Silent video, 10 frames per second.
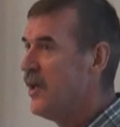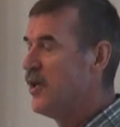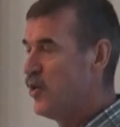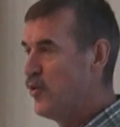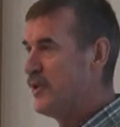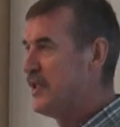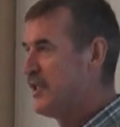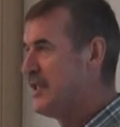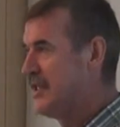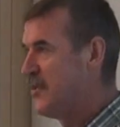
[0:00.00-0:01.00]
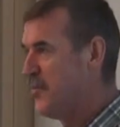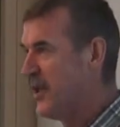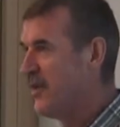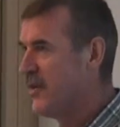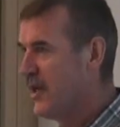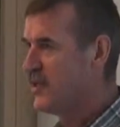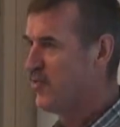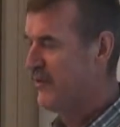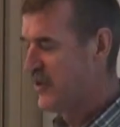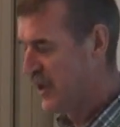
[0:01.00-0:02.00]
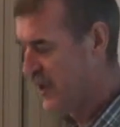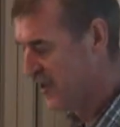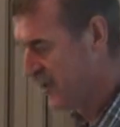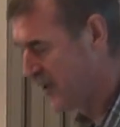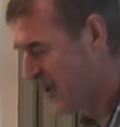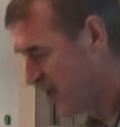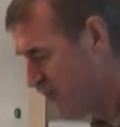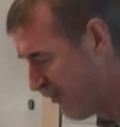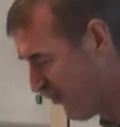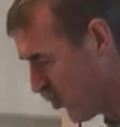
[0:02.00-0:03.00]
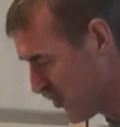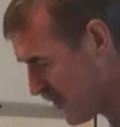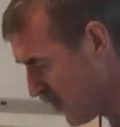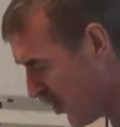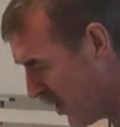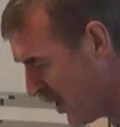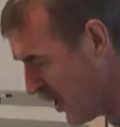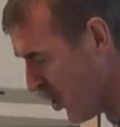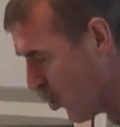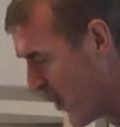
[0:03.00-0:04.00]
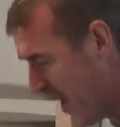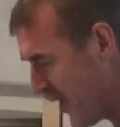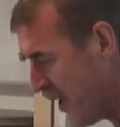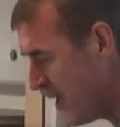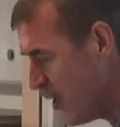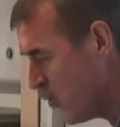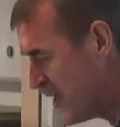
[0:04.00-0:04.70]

uses TCP, as we've seen before. So when we